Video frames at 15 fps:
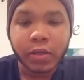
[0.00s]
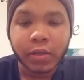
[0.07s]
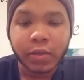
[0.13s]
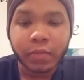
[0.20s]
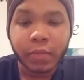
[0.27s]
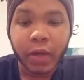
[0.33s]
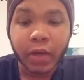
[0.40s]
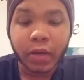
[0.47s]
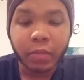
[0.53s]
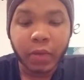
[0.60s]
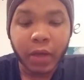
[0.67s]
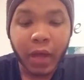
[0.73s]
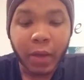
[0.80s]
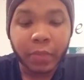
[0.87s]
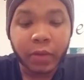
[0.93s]
I could
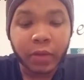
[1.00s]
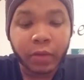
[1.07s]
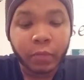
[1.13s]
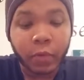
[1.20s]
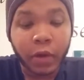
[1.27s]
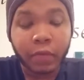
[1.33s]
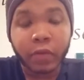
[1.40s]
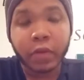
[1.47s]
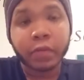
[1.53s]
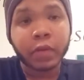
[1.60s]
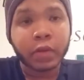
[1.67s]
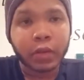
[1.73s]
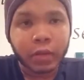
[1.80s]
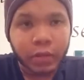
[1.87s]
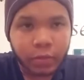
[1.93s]
be happy whenever I
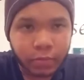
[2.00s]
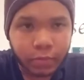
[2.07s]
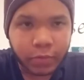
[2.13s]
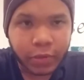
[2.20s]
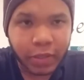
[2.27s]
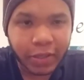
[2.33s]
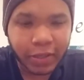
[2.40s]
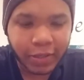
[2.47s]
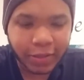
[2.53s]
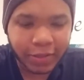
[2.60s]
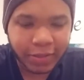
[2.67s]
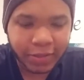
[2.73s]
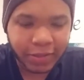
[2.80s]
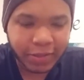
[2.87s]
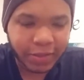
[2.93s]
feel like it.
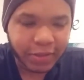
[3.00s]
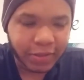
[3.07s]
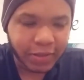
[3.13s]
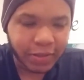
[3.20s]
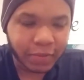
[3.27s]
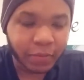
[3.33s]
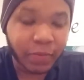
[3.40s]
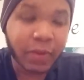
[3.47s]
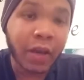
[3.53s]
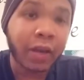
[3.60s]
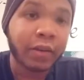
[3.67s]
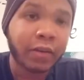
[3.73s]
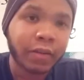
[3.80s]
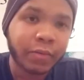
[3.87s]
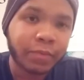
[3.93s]

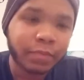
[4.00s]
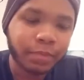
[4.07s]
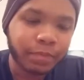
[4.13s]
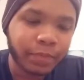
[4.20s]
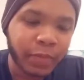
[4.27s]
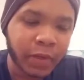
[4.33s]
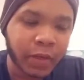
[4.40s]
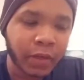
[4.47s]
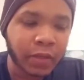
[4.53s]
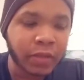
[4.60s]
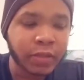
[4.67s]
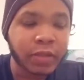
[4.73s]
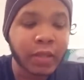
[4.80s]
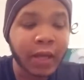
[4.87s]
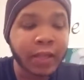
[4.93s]
Kinda.
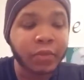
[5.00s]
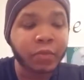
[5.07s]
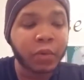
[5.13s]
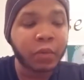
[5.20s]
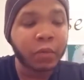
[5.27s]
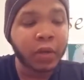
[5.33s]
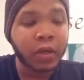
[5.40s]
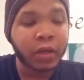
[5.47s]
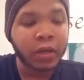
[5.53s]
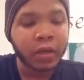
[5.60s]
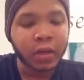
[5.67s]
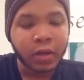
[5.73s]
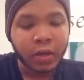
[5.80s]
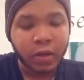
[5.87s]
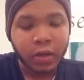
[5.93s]
Because that's when
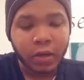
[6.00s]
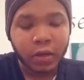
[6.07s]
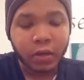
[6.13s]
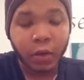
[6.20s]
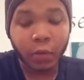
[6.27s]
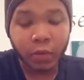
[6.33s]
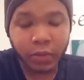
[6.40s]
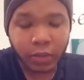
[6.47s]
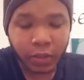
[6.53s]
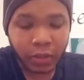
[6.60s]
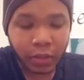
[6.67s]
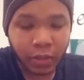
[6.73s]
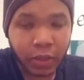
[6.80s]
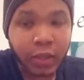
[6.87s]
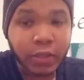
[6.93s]
we go
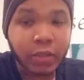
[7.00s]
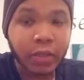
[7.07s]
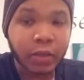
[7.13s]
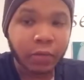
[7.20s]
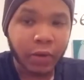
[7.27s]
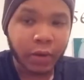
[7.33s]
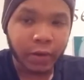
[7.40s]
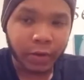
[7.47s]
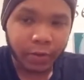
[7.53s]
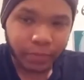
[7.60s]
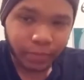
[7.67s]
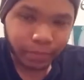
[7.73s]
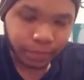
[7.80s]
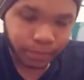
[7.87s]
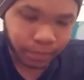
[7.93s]
into this thing right
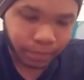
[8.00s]
here.